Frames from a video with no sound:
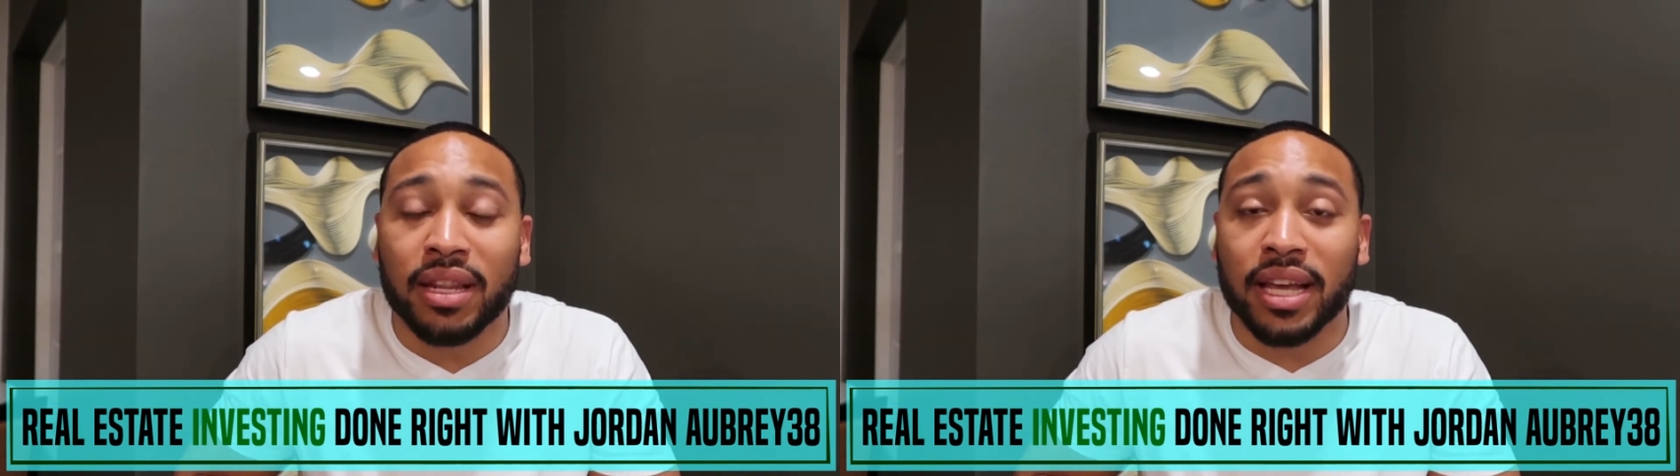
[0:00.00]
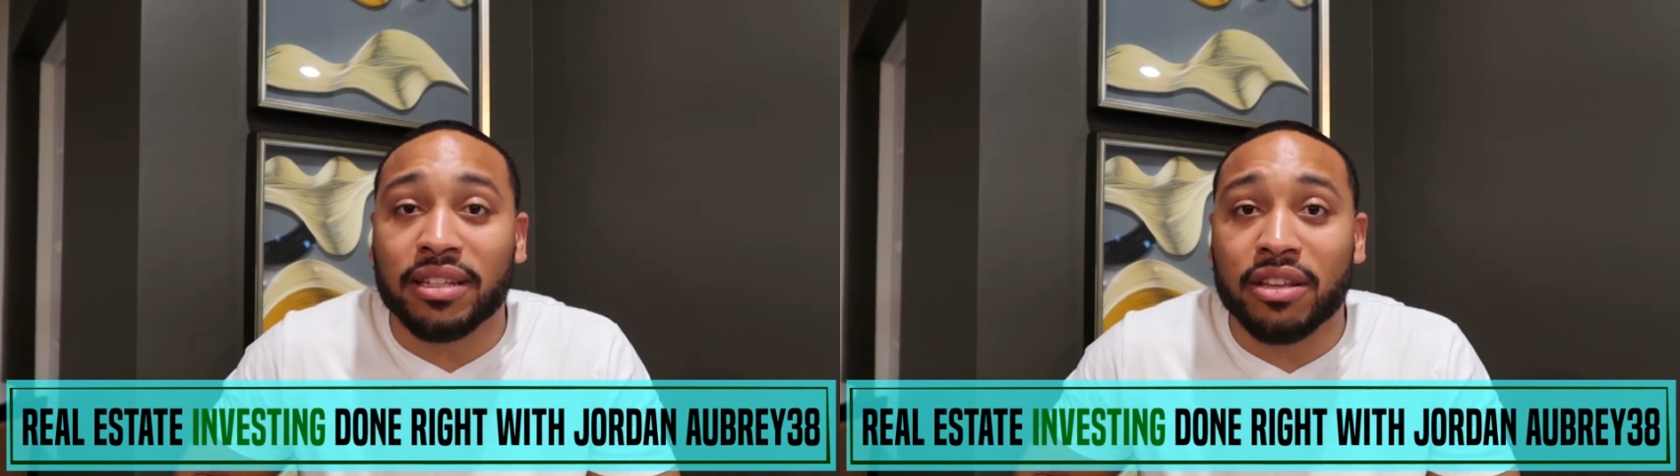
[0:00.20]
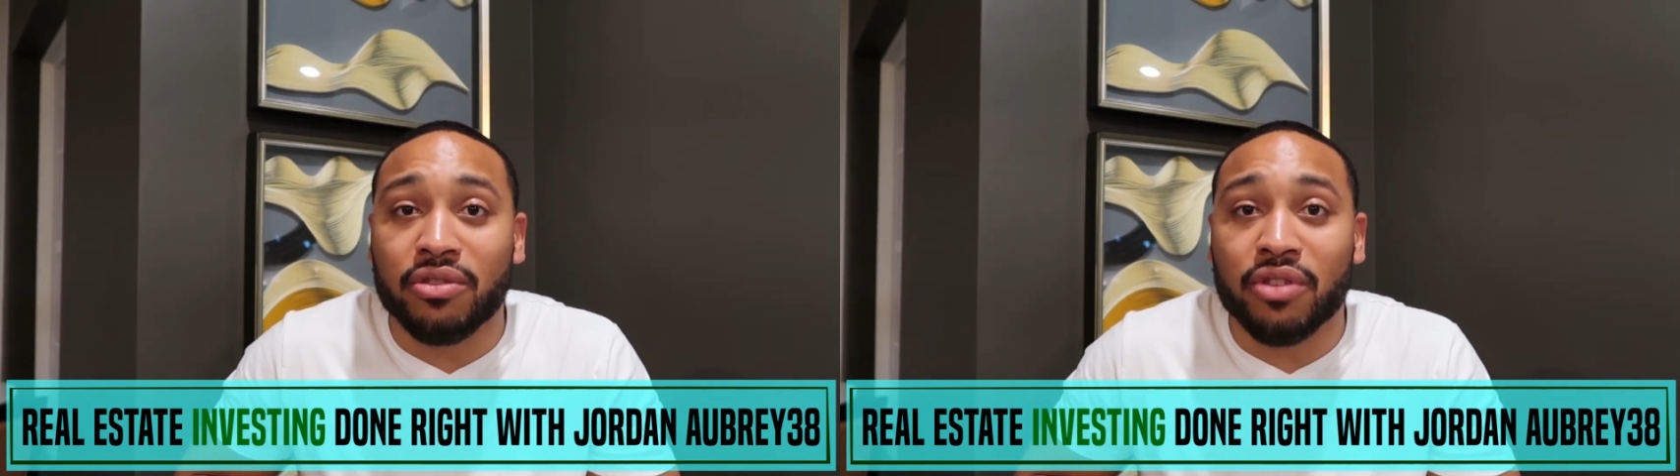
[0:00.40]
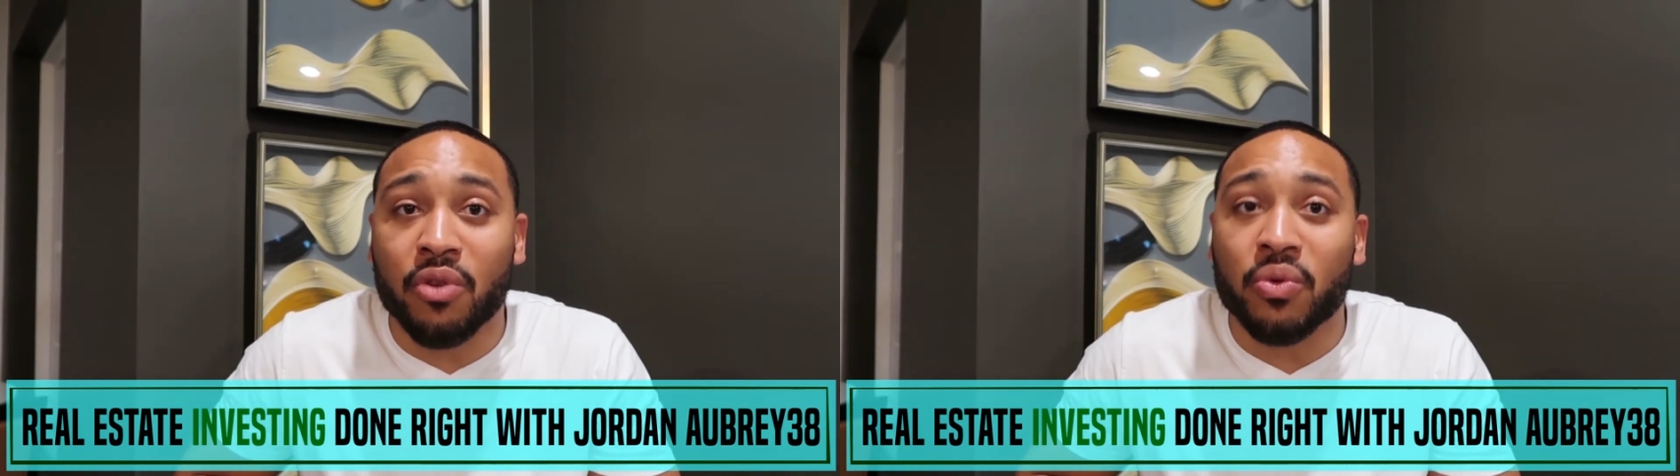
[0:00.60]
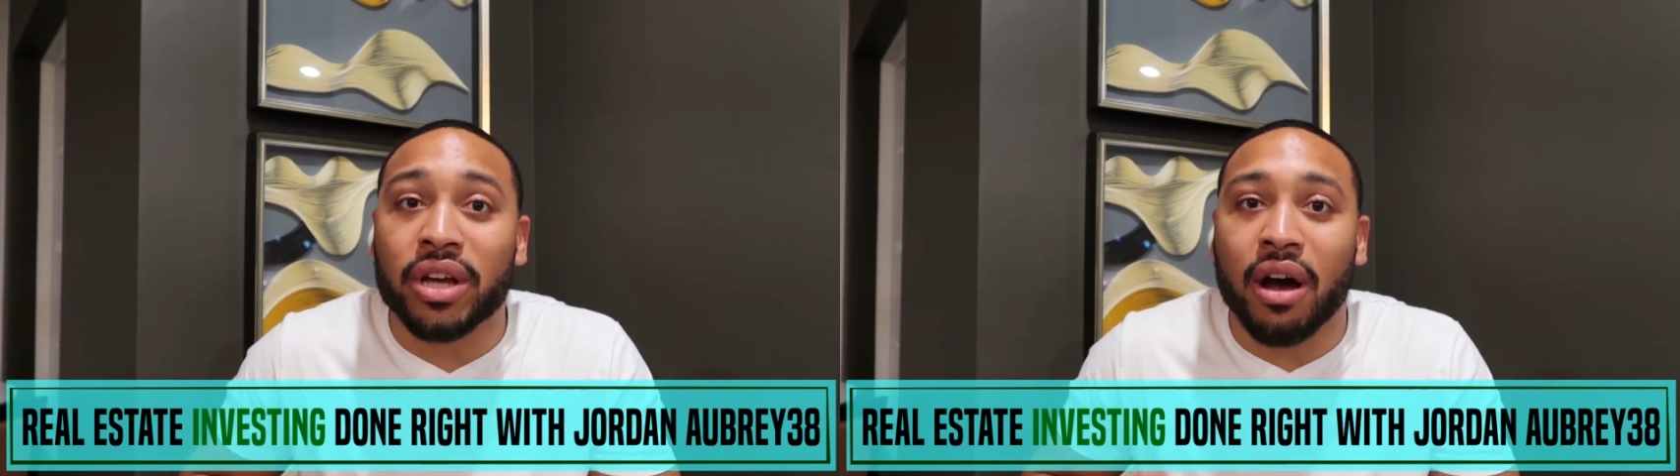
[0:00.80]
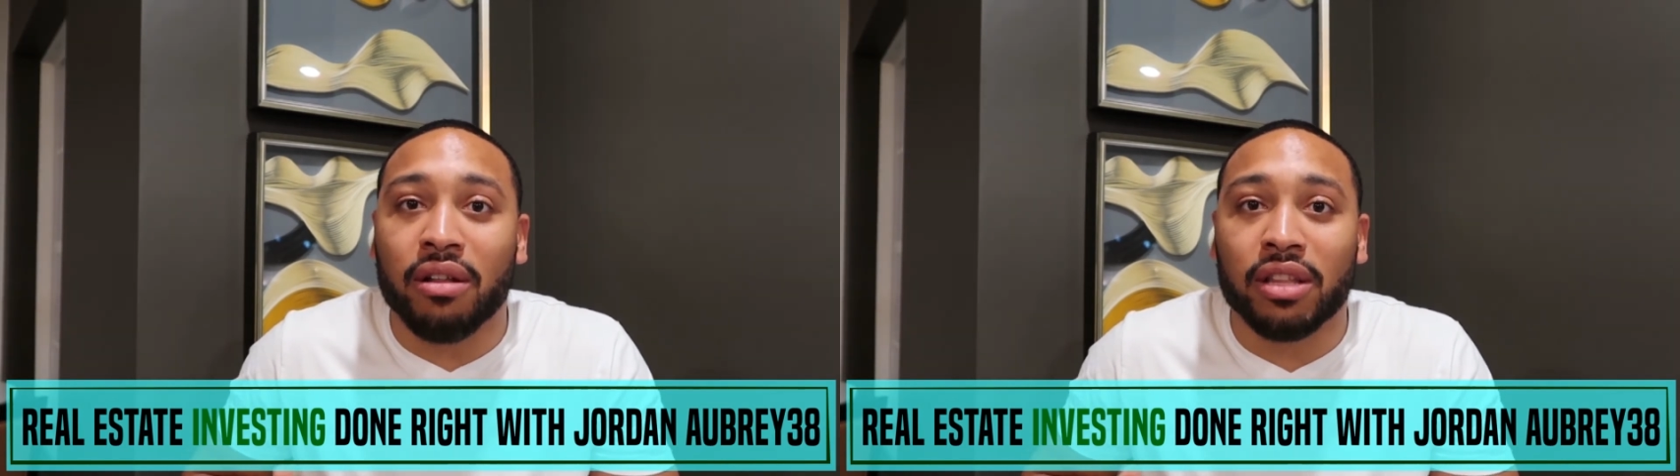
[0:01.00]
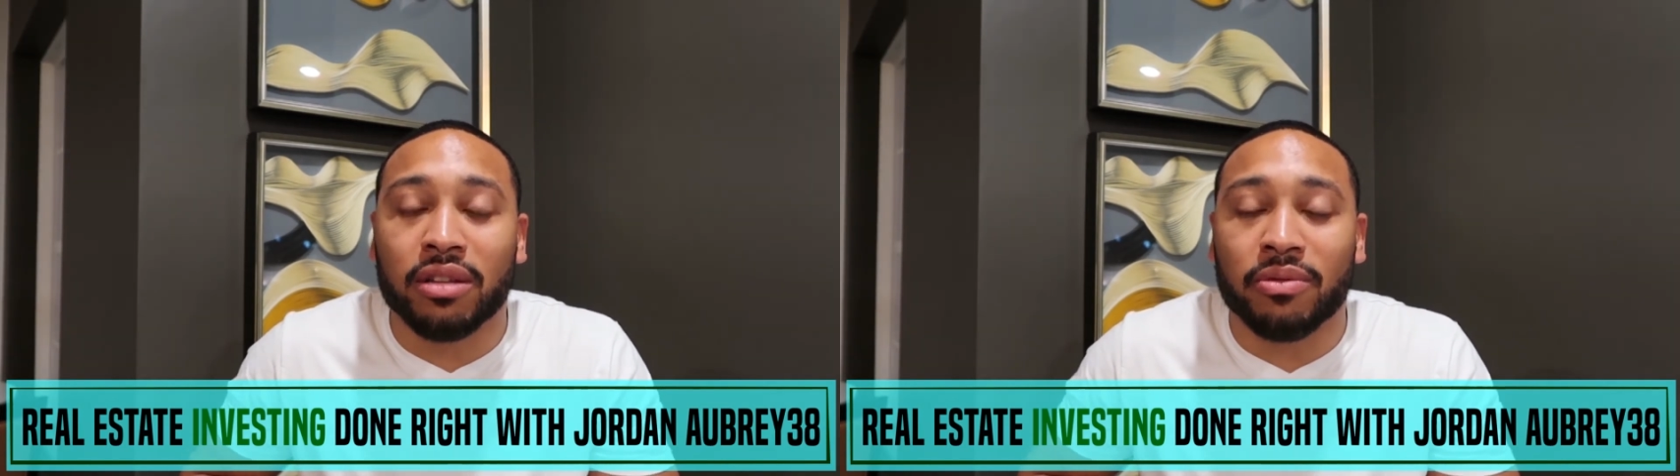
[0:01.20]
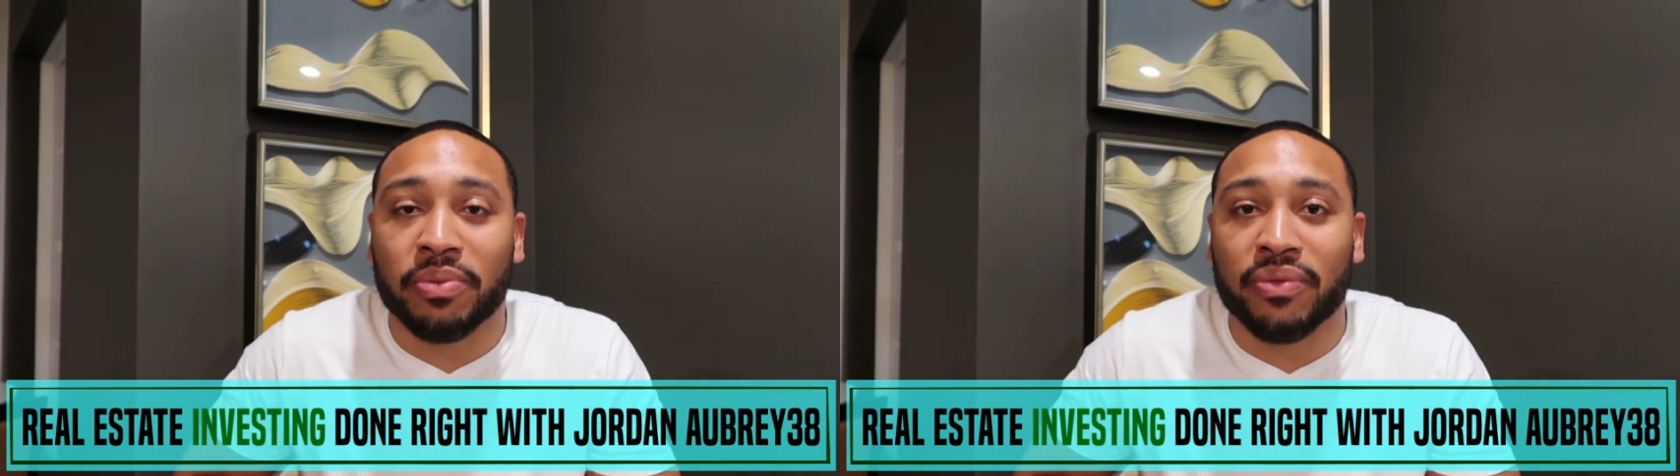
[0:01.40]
Next thing you know, we call in the